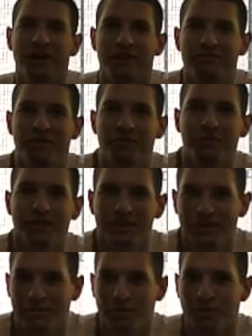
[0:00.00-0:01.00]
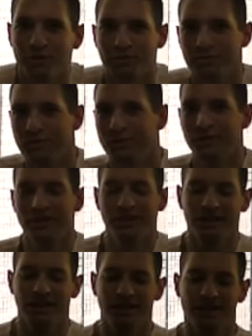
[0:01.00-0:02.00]
have fun with it. Enjoy your food
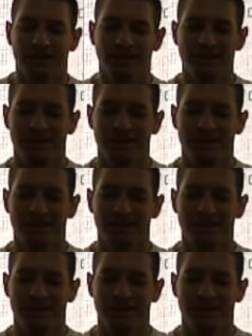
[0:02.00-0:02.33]
and